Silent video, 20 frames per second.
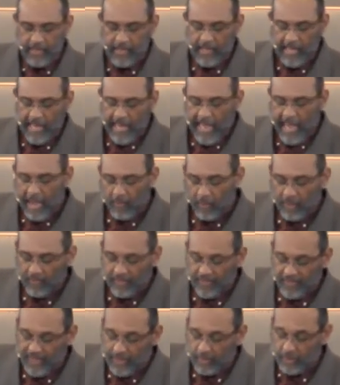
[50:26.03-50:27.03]
However,
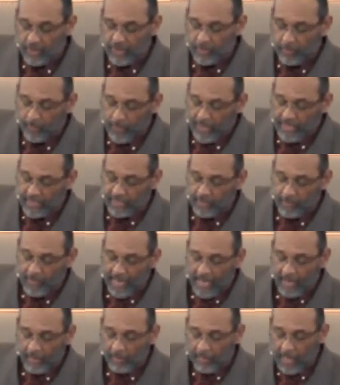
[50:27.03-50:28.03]
they were suppressed
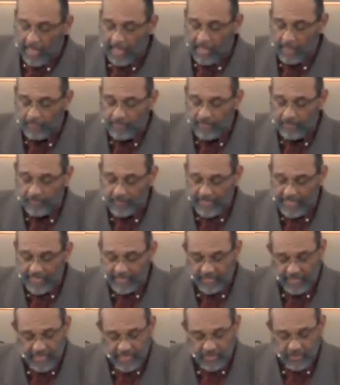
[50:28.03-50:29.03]
by a mob of
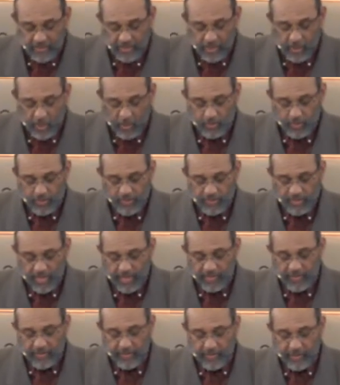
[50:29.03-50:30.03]
plantation owners
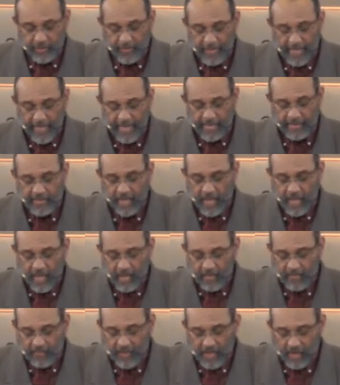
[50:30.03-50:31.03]
under the command
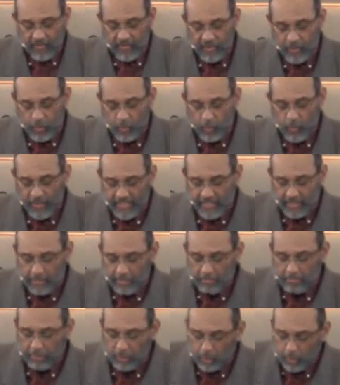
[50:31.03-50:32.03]
of Governor
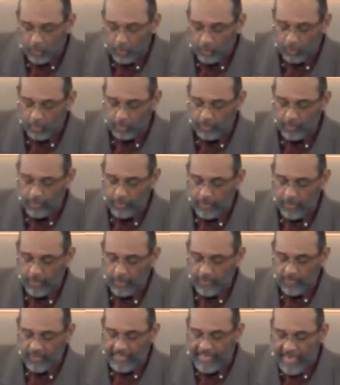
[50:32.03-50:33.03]
William Bull.
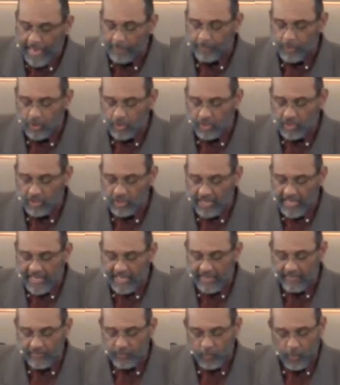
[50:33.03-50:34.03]
The captured
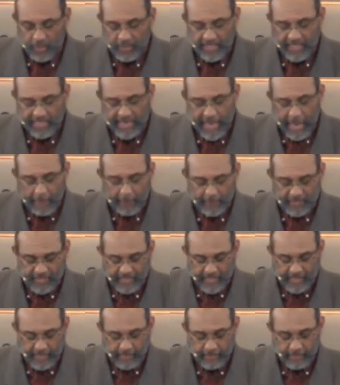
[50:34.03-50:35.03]
slaves were decapitated